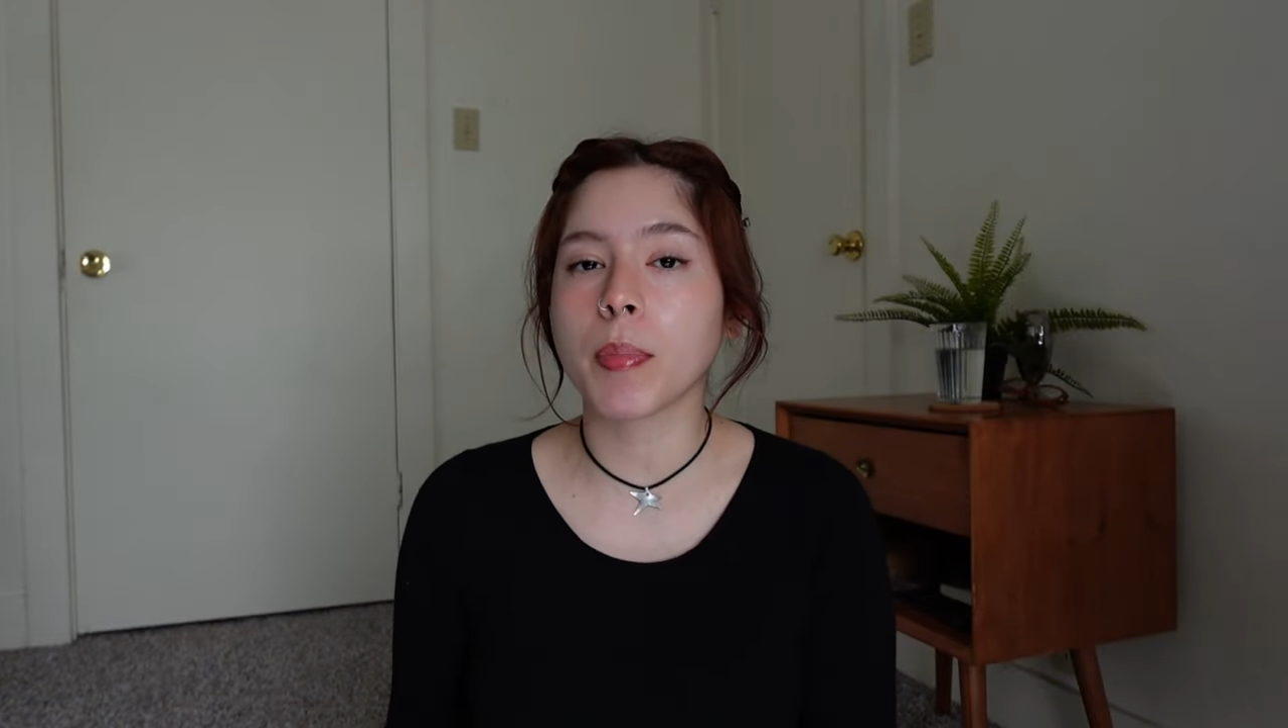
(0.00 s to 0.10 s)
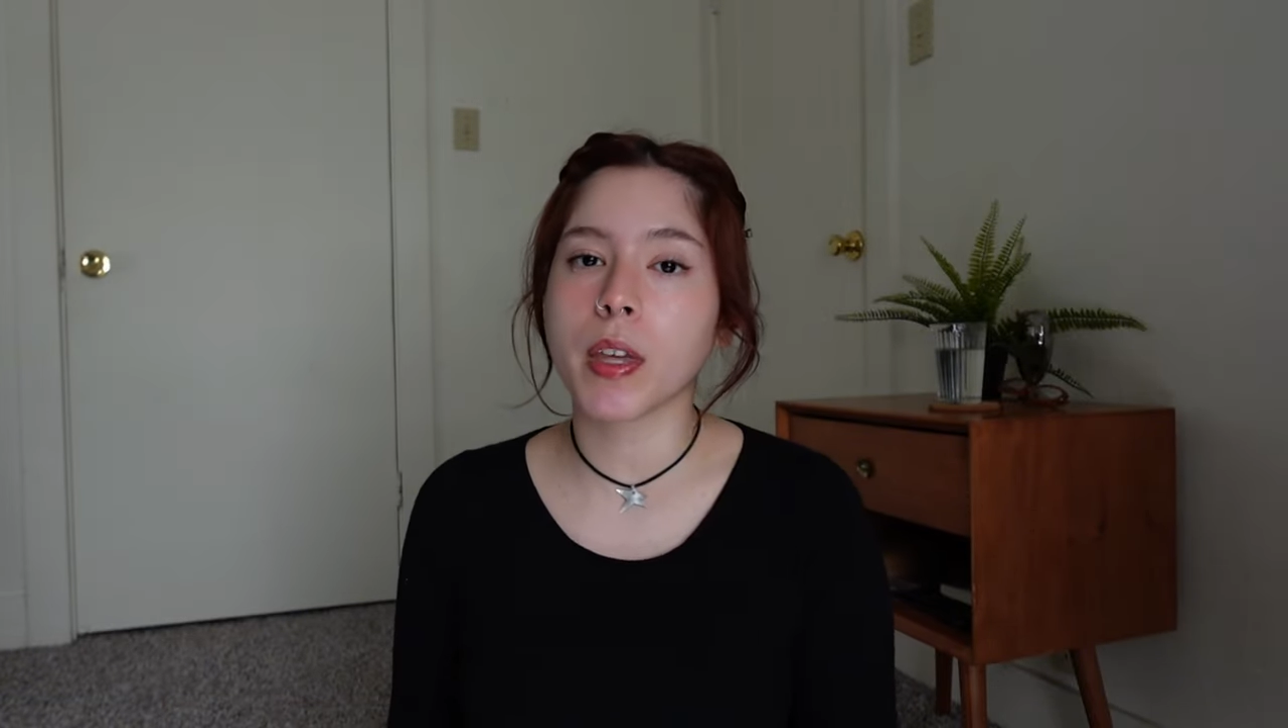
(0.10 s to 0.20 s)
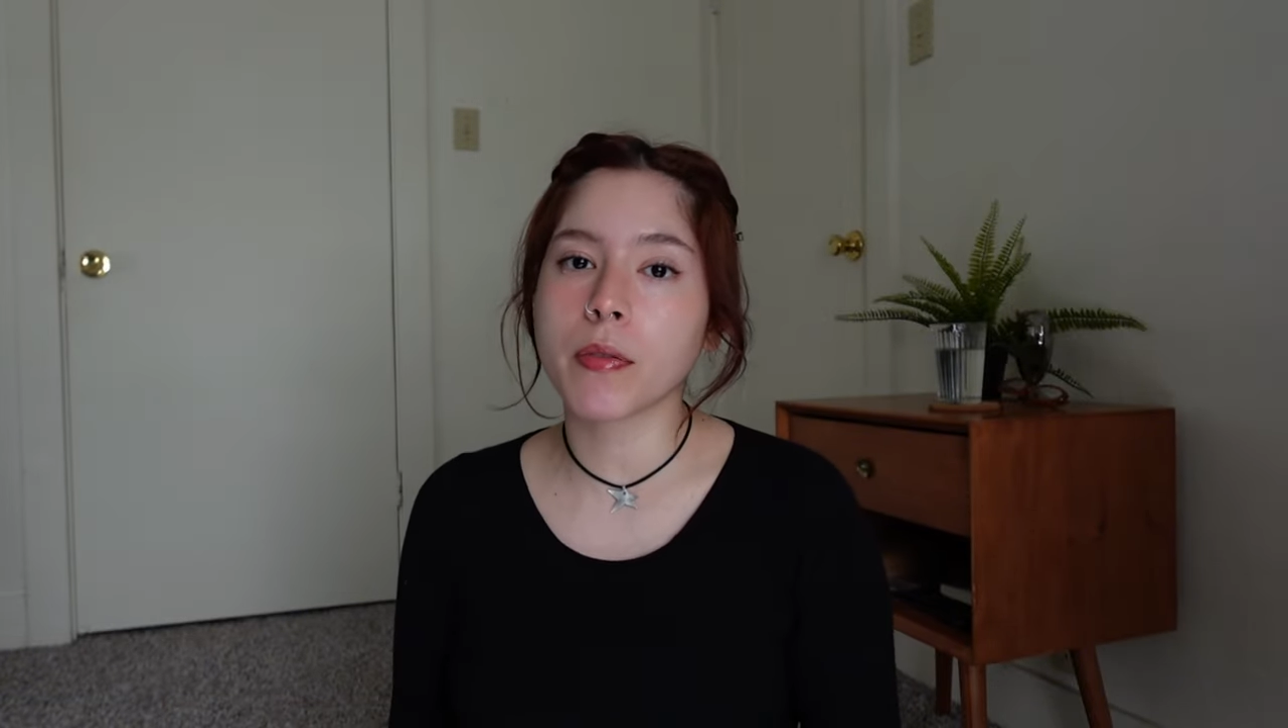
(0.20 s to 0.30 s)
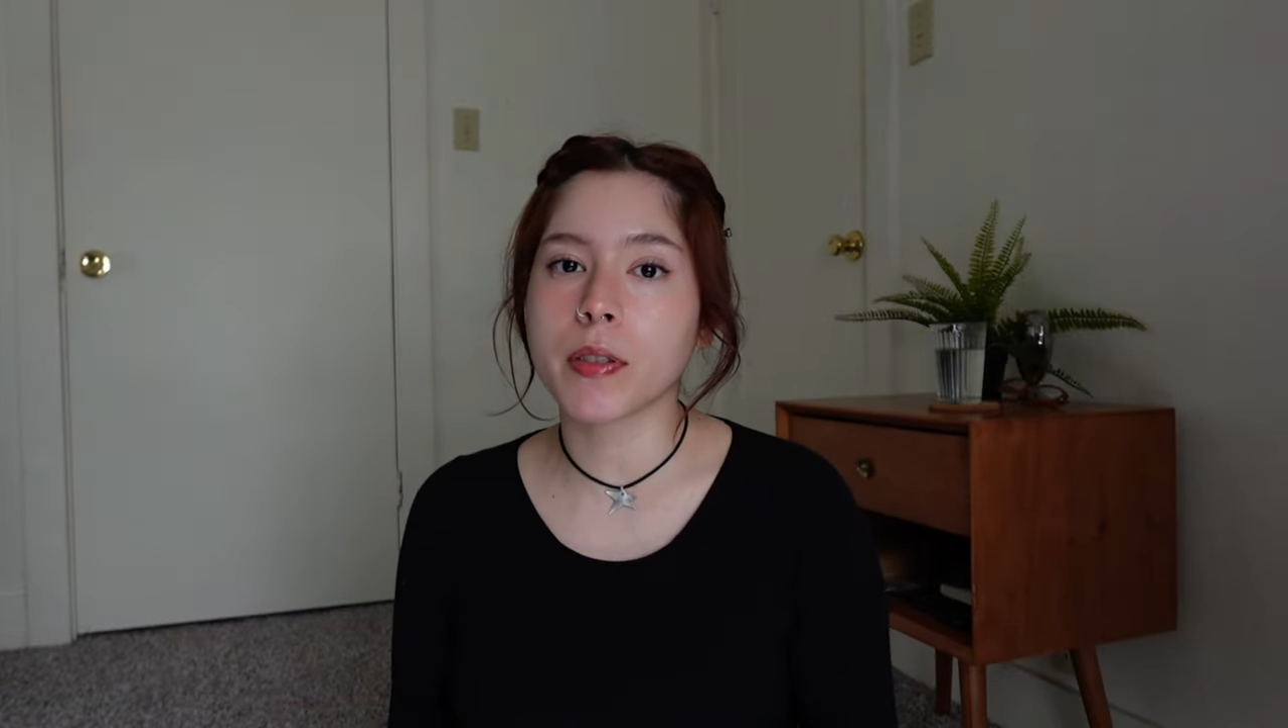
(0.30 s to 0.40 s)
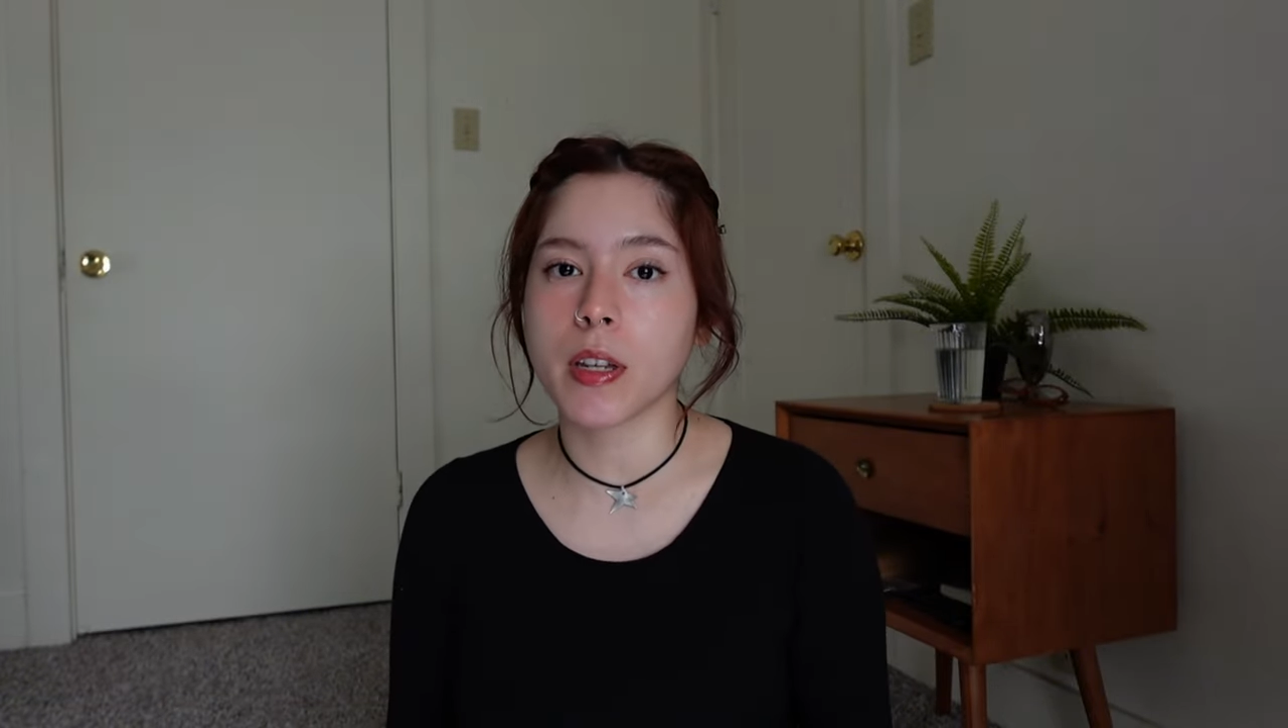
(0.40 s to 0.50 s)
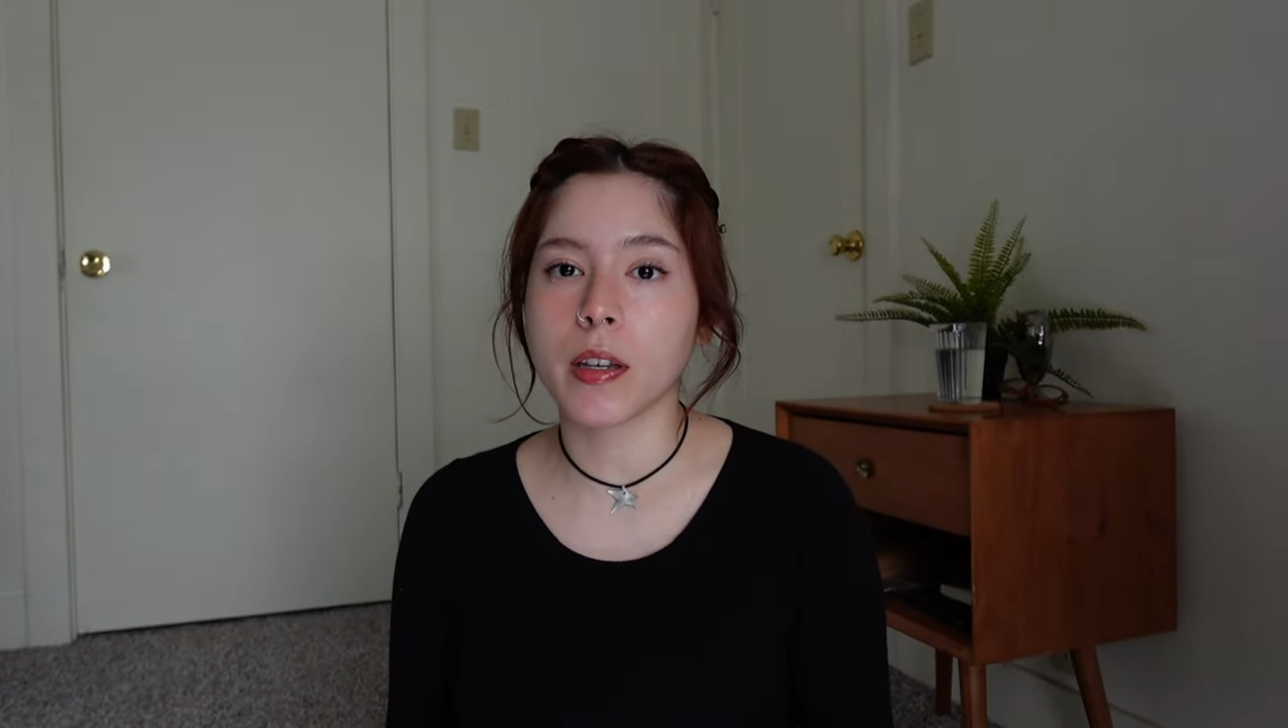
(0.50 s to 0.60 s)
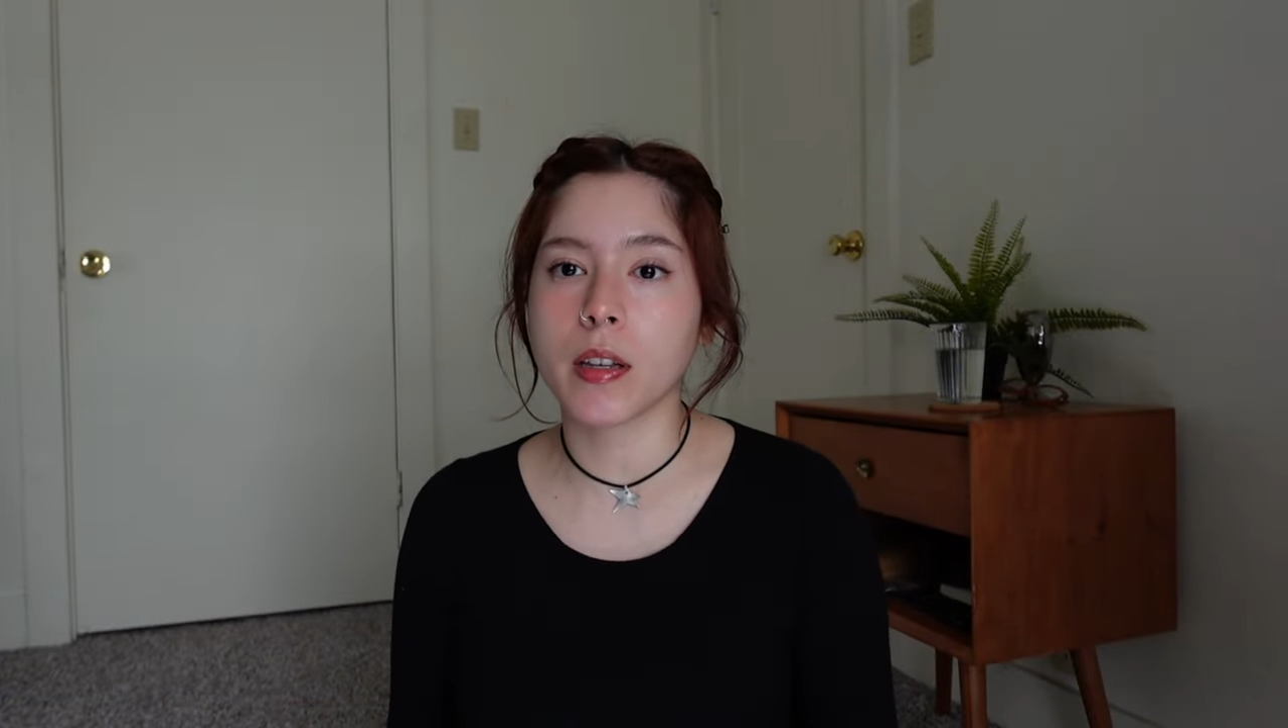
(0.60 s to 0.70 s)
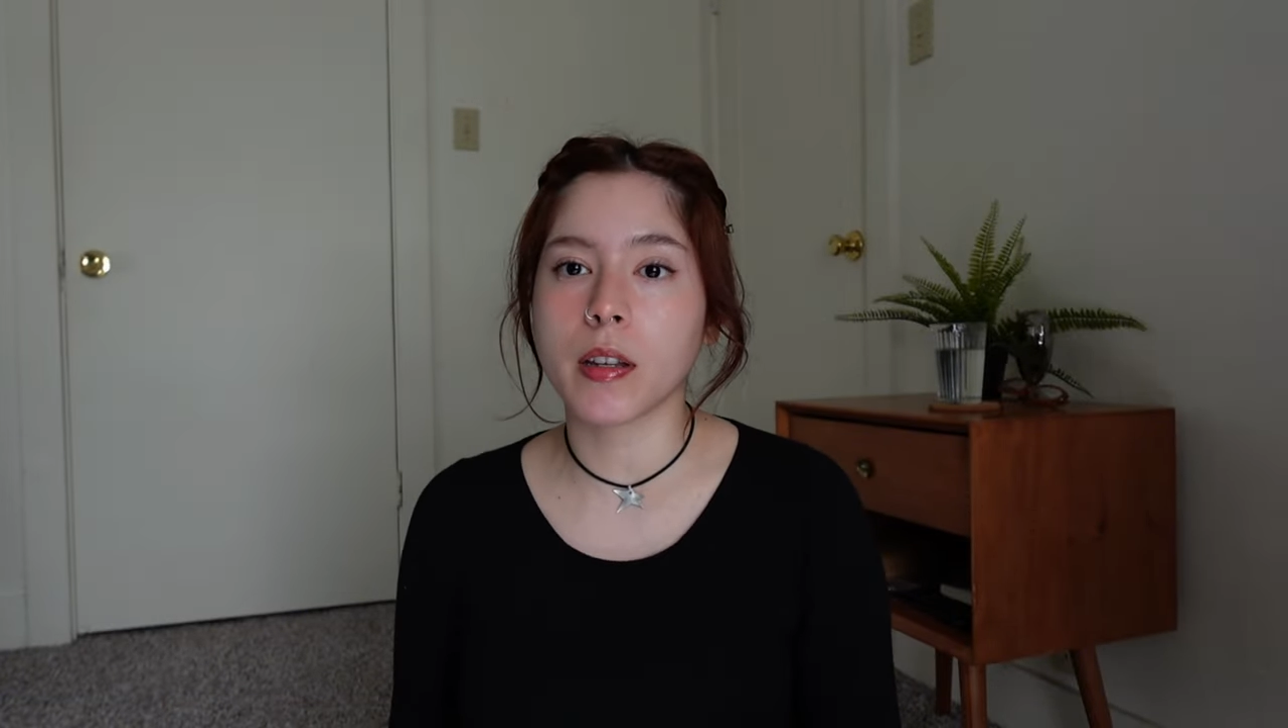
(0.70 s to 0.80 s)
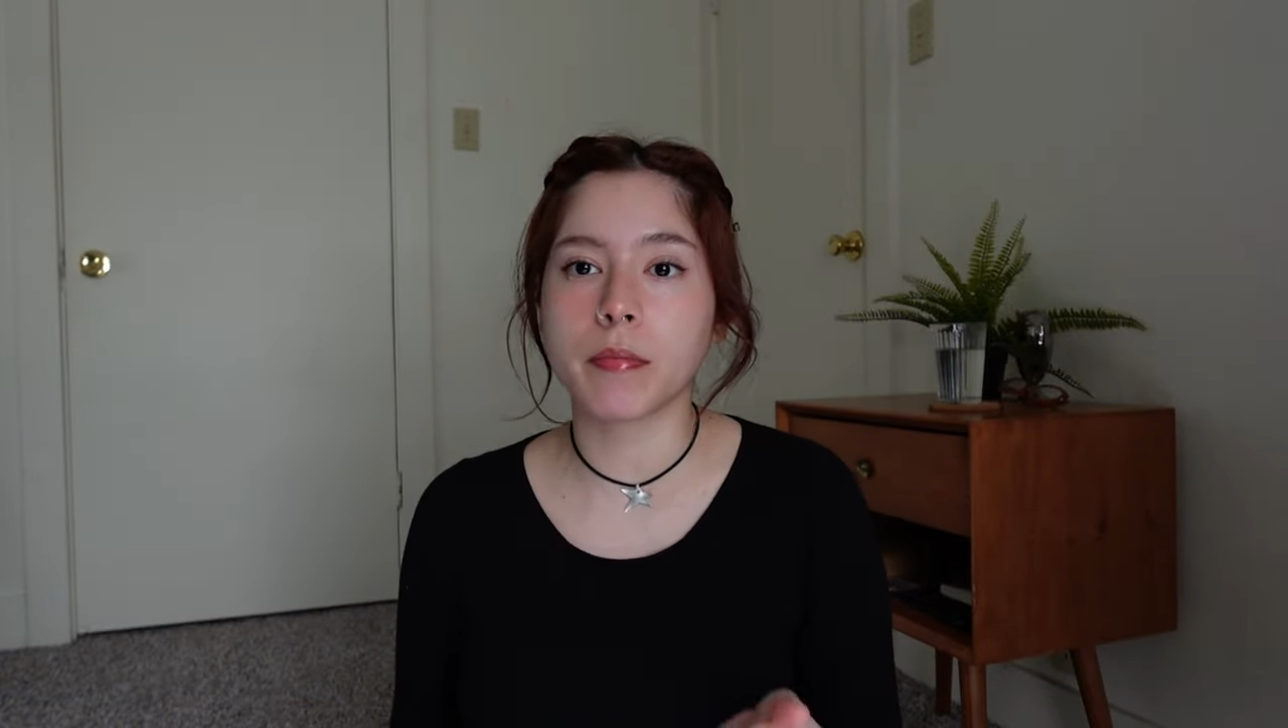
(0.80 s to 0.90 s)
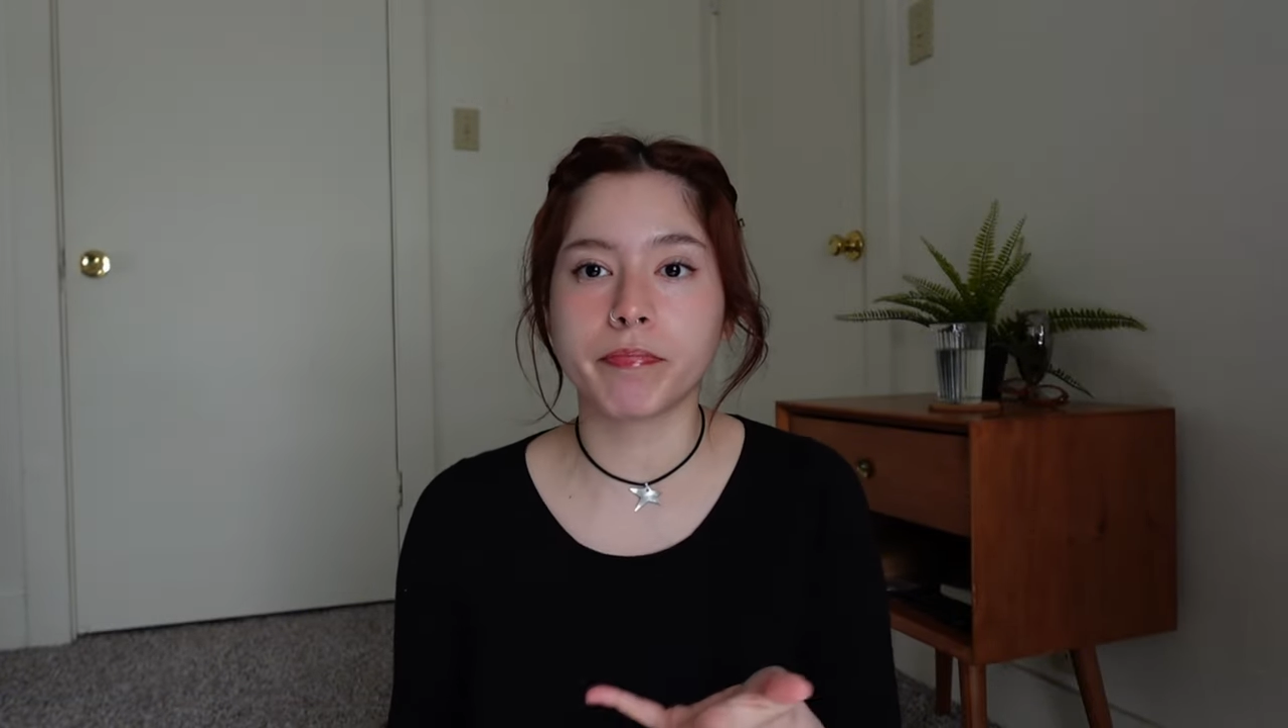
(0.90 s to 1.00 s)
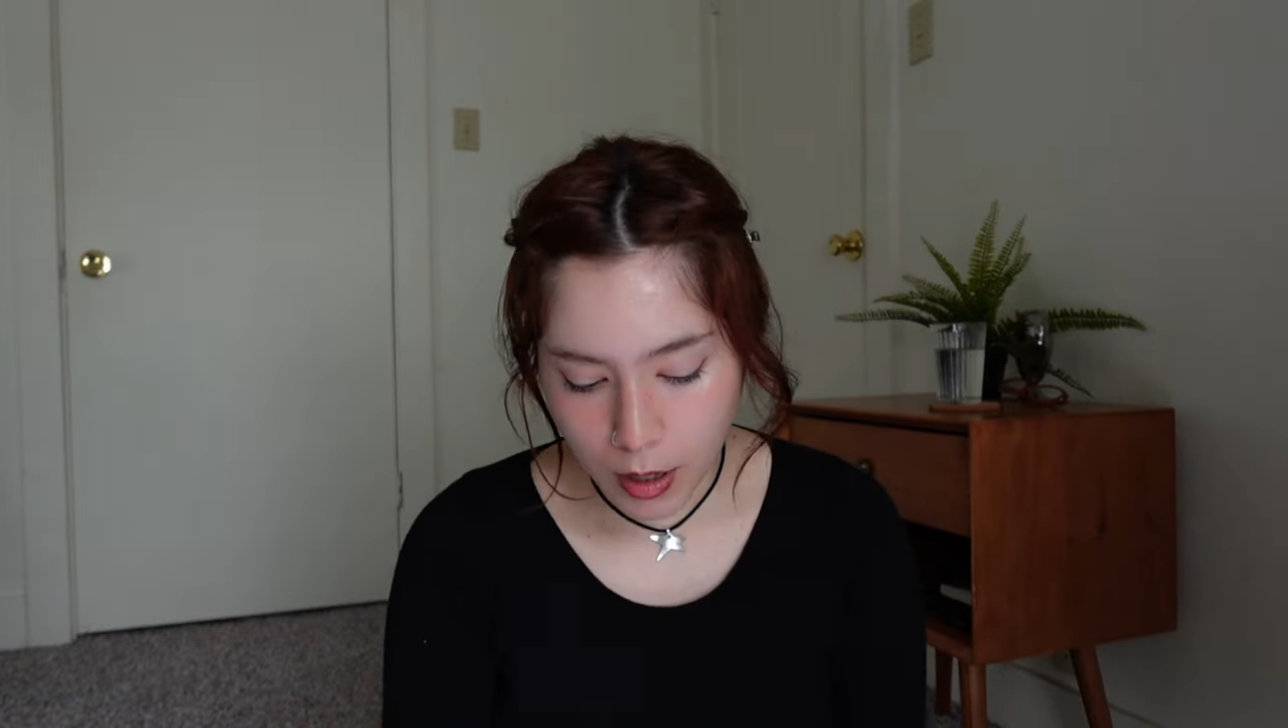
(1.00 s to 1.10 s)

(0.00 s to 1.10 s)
gifted.